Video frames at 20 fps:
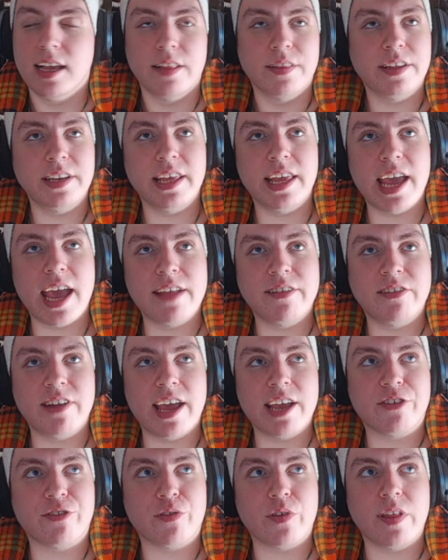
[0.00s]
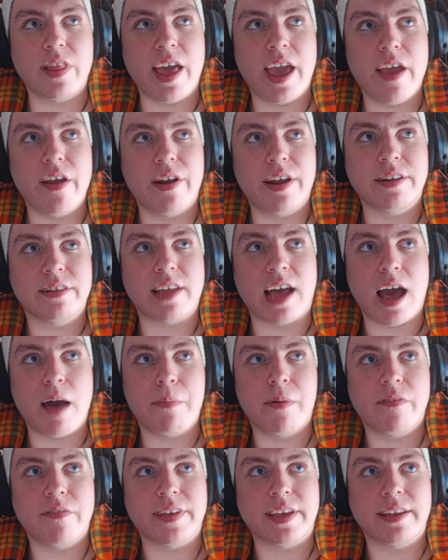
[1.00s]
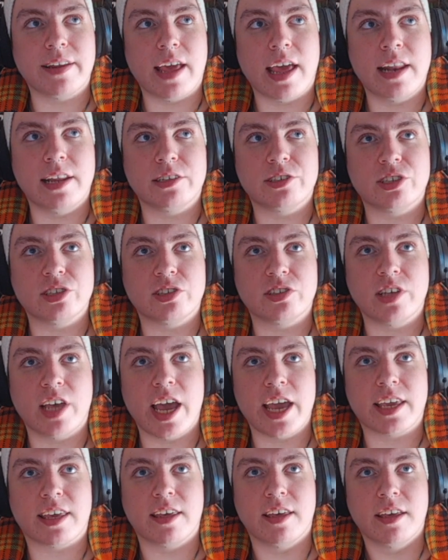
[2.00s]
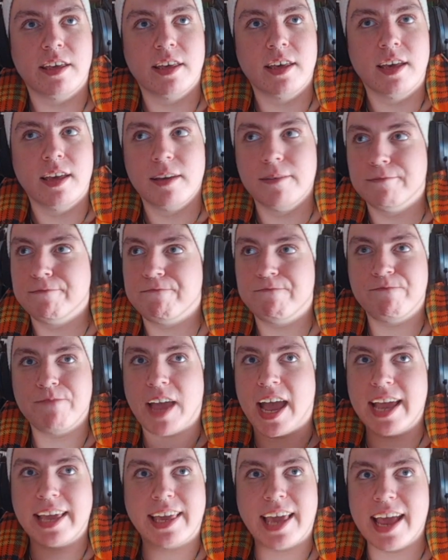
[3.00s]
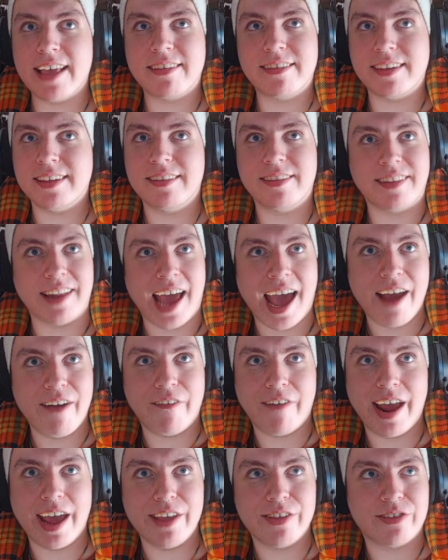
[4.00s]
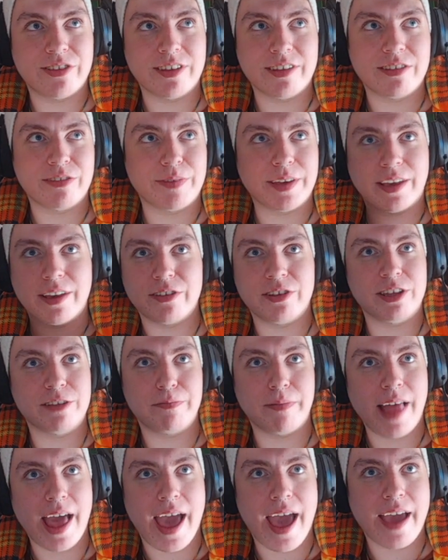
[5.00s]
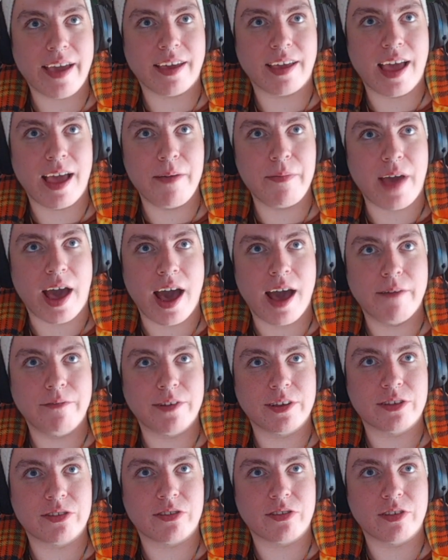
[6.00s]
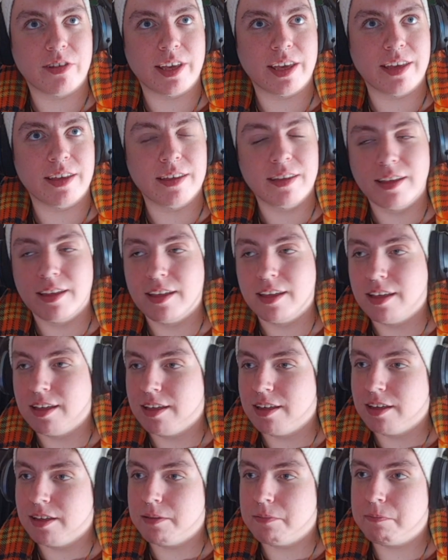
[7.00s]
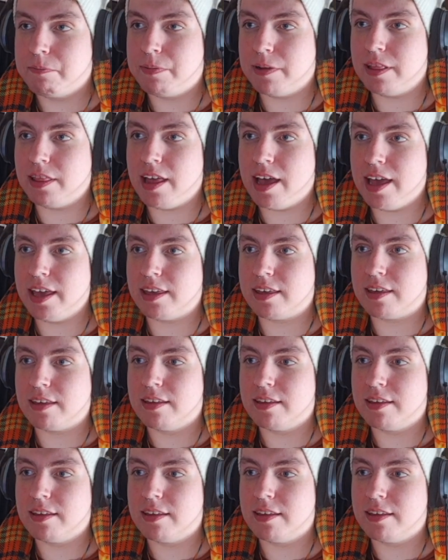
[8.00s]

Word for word: then he adds an extra layer on top of it, and it's just like, I guess he's not racist because he's black, obviously, but like,